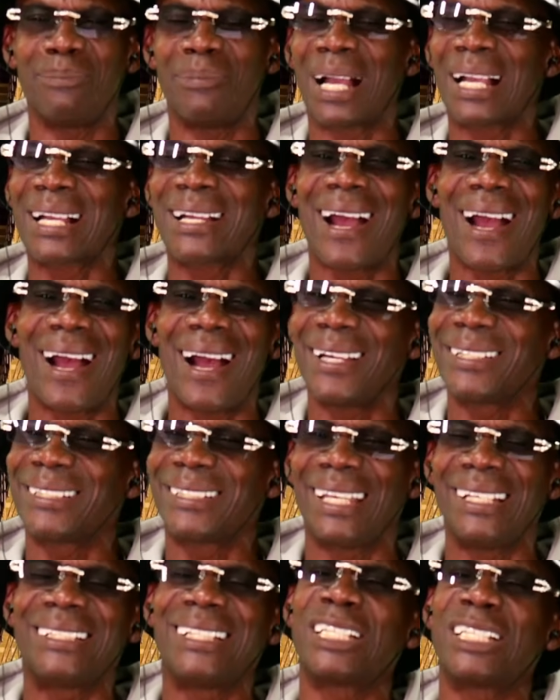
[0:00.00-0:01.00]
My
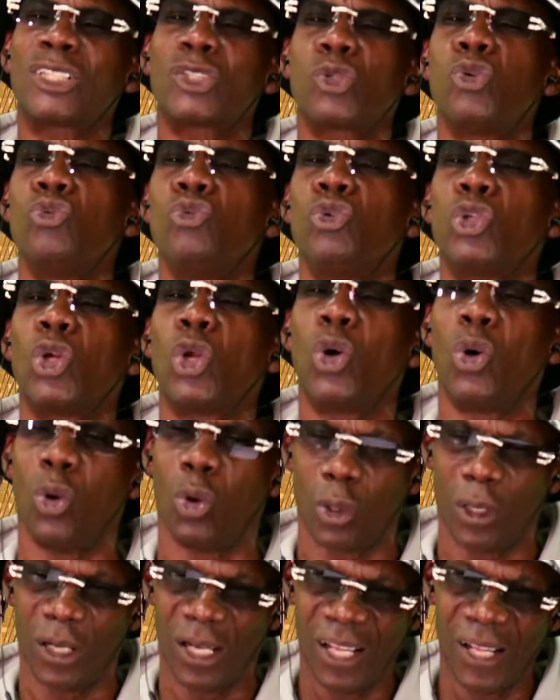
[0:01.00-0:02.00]
content is too
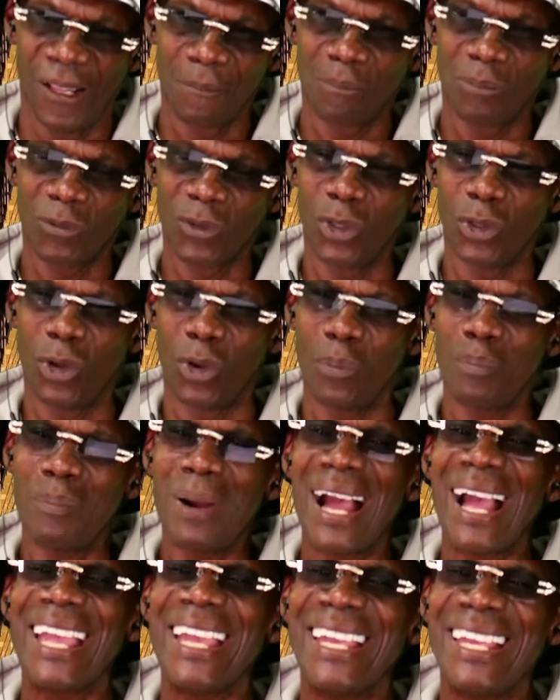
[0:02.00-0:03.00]
long. You know,
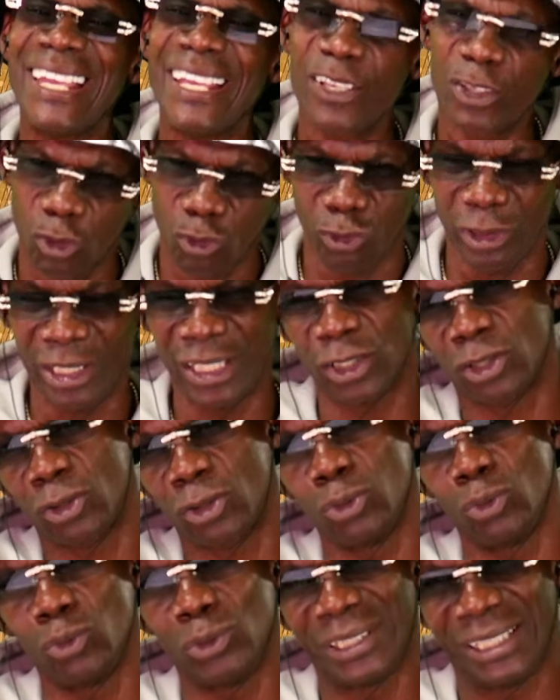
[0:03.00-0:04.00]
my history is
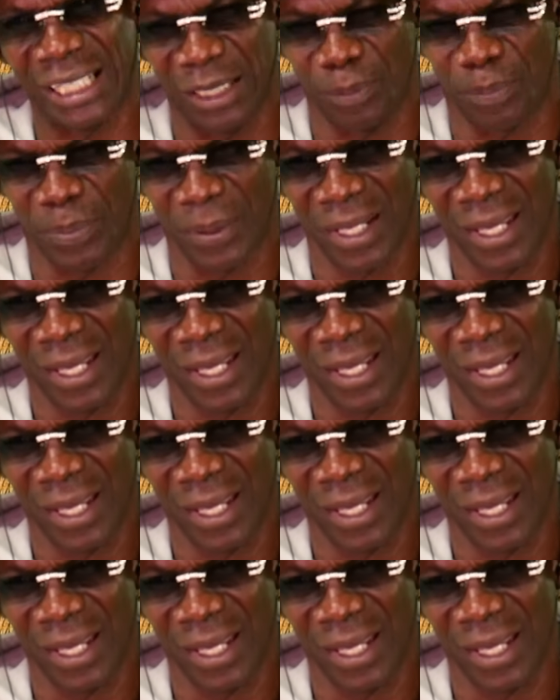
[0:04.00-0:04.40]
too deep.